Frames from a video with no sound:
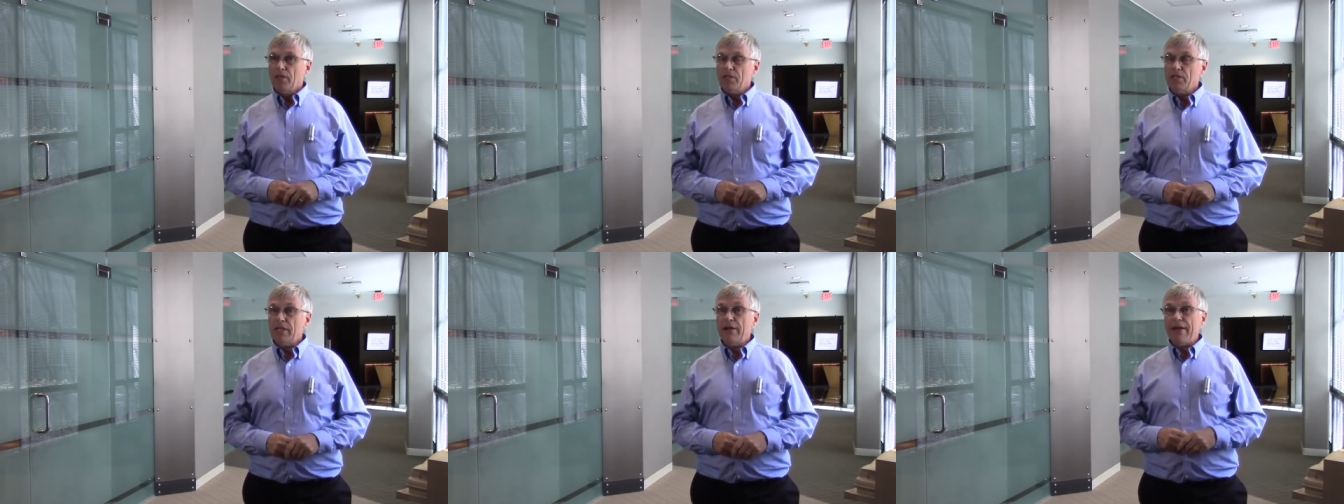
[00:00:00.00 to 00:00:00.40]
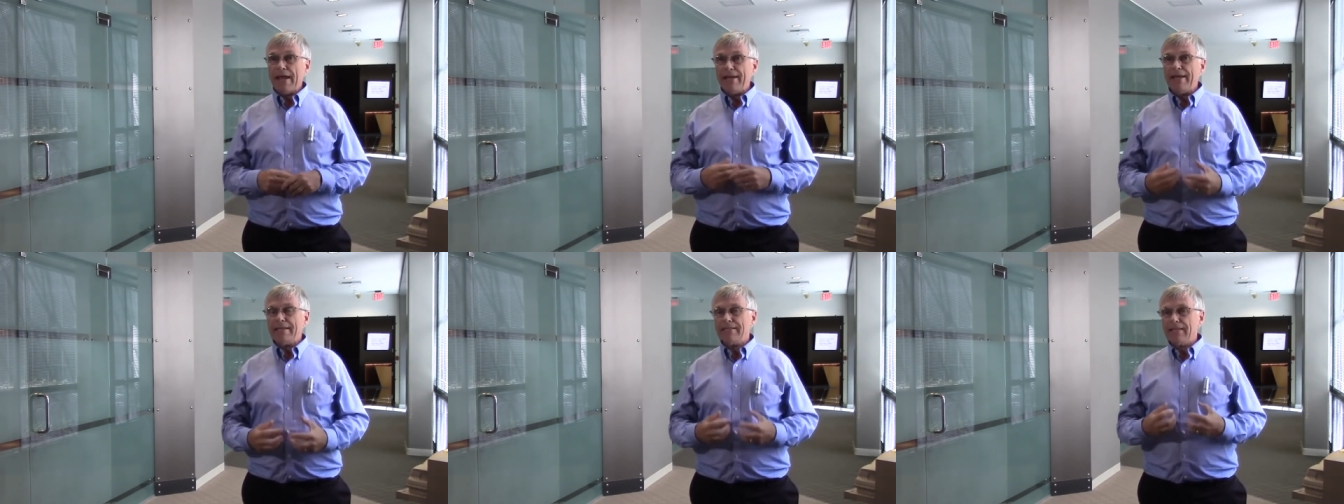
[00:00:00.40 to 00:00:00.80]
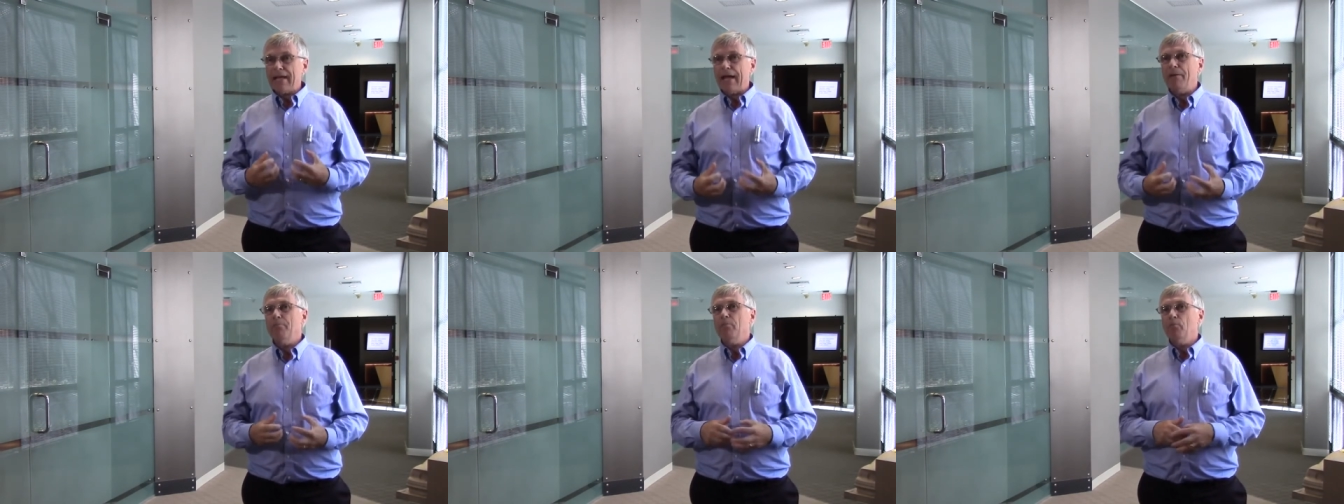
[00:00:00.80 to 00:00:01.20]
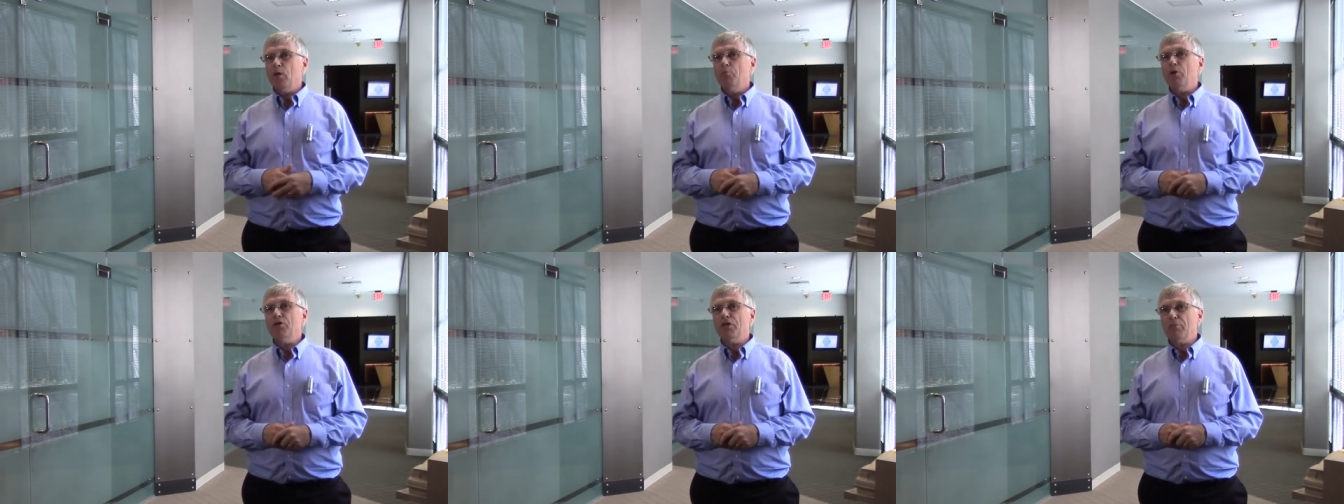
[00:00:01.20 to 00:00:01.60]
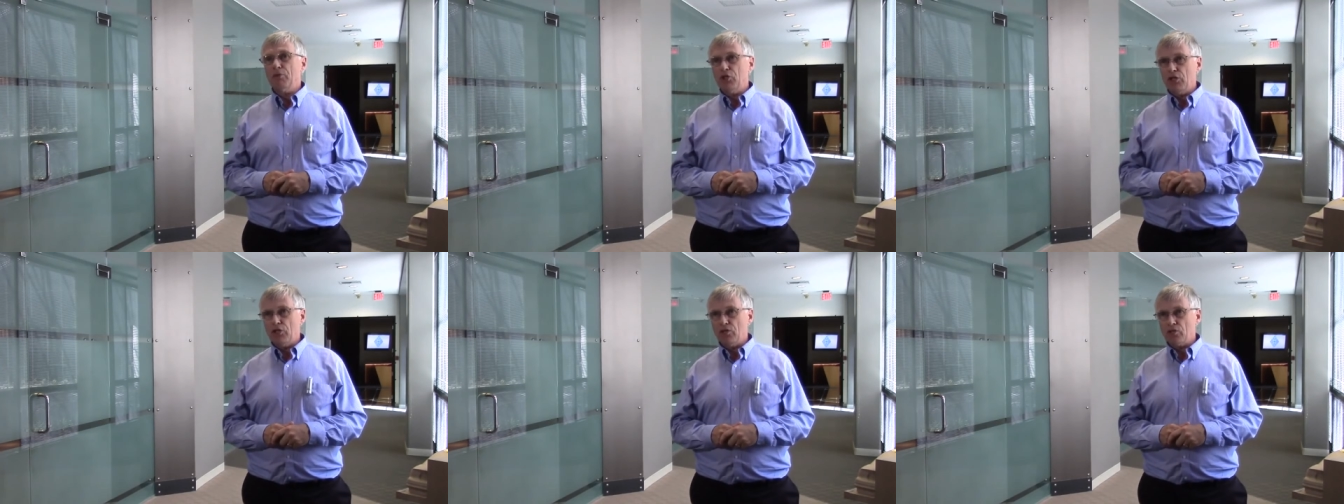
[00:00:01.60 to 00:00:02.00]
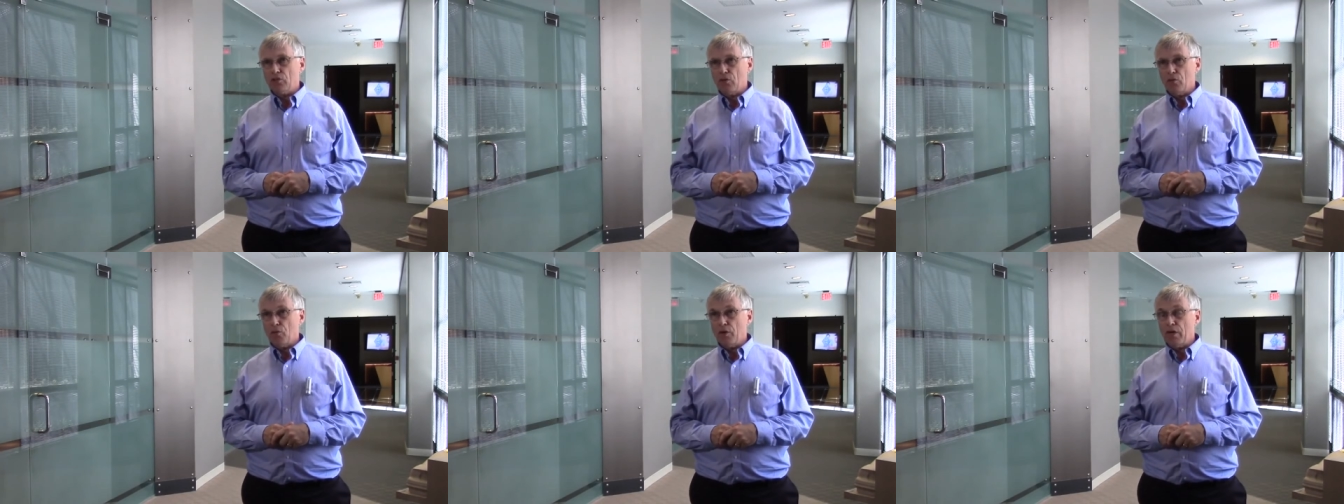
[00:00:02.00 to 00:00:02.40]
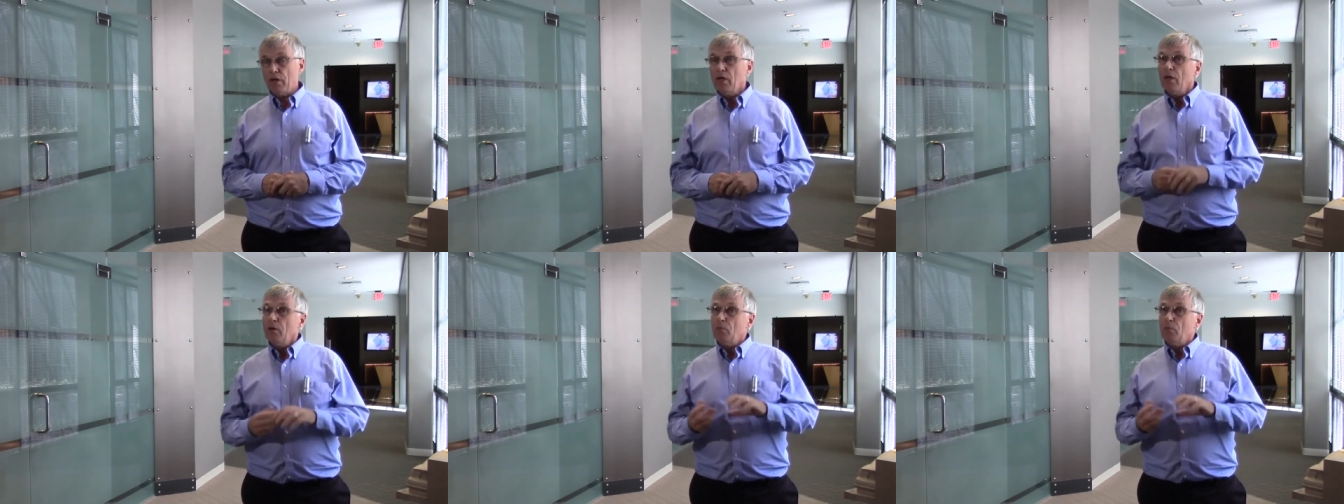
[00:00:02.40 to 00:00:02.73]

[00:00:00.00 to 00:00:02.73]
This is our NX CAM robotic machining software,